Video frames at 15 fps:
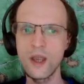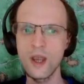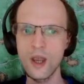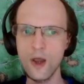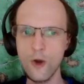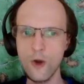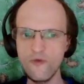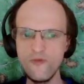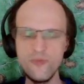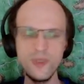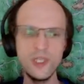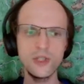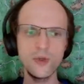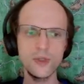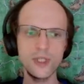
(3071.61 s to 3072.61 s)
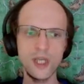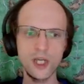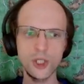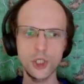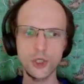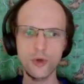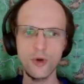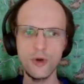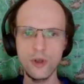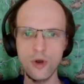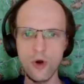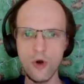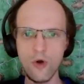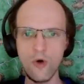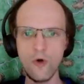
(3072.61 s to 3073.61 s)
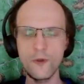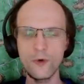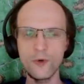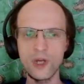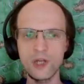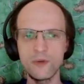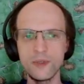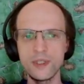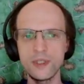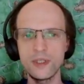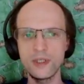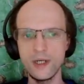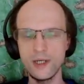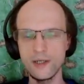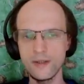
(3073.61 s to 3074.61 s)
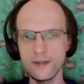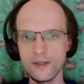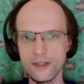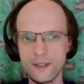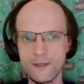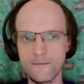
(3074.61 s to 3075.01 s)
of Misozak drawing all the requisite tiles.